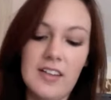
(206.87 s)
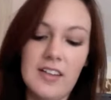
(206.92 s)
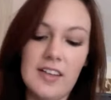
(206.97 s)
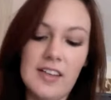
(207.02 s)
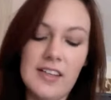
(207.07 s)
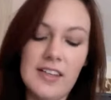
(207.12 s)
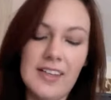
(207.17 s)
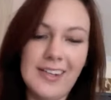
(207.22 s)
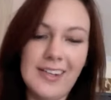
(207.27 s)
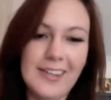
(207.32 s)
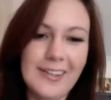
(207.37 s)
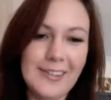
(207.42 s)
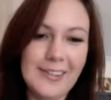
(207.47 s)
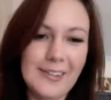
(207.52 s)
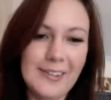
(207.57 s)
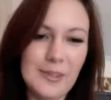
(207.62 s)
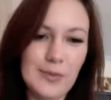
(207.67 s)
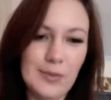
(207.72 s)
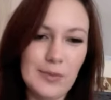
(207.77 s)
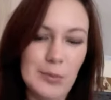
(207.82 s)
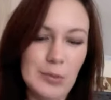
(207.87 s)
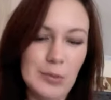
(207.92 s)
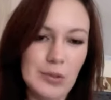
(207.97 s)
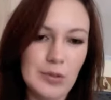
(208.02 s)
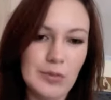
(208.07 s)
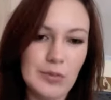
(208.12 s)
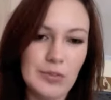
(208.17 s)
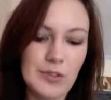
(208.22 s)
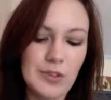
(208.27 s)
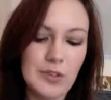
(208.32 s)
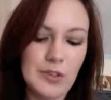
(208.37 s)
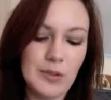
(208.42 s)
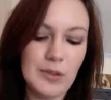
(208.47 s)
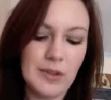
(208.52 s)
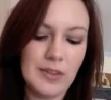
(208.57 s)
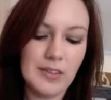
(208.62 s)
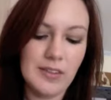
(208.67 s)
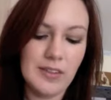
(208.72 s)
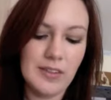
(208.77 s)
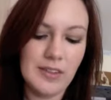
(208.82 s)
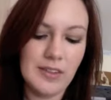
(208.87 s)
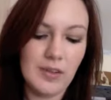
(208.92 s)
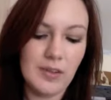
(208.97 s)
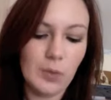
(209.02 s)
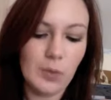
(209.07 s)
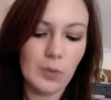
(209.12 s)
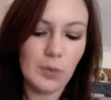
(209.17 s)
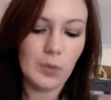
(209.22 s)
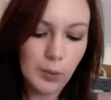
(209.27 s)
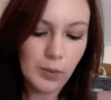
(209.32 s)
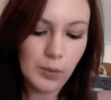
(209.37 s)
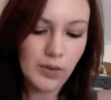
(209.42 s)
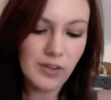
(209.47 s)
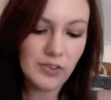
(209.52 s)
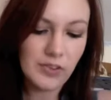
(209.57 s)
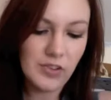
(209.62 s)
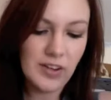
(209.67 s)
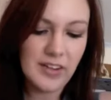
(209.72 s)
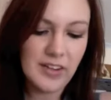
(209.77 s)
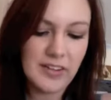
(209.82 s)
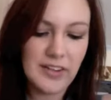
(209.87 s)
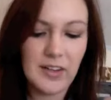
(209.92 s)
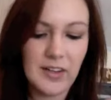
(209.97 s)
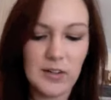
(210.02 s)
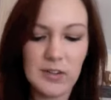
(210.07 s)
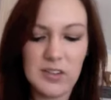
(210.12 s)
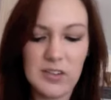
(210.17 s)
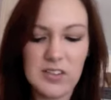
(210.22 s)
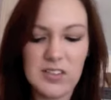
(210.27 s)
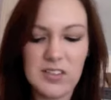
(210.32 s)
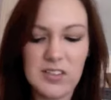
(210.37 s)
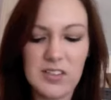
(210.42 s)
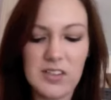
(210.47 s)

Again, I heard this from a review, and then I tried it out because